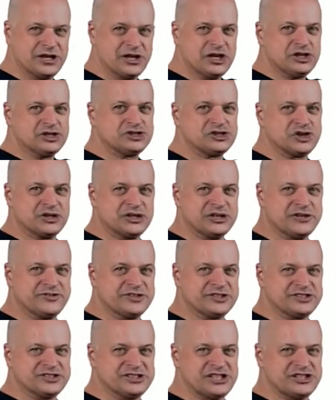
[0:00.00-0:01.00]
So liver
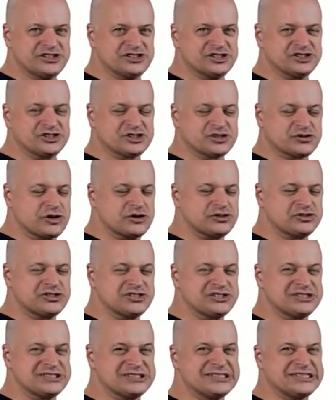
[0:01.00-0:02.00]
disease and
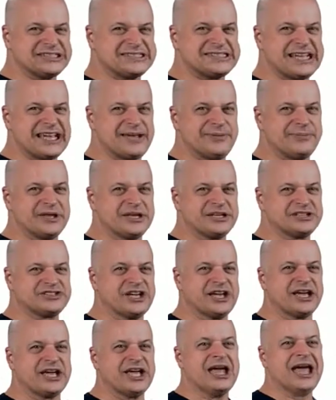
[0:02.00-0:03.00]
cirrhosis is the same thing as
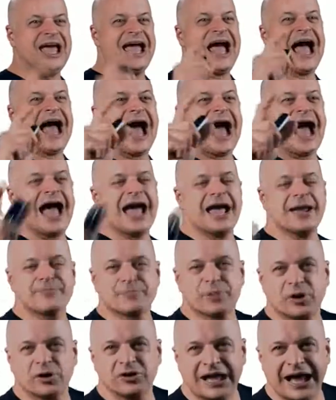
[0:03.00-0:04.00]
saying high
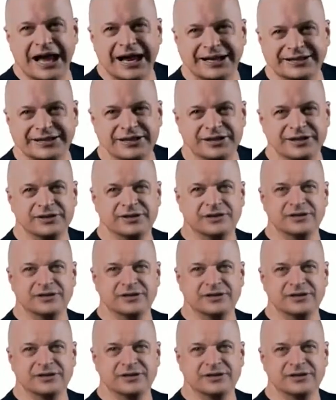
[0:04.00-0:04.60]
prolactin.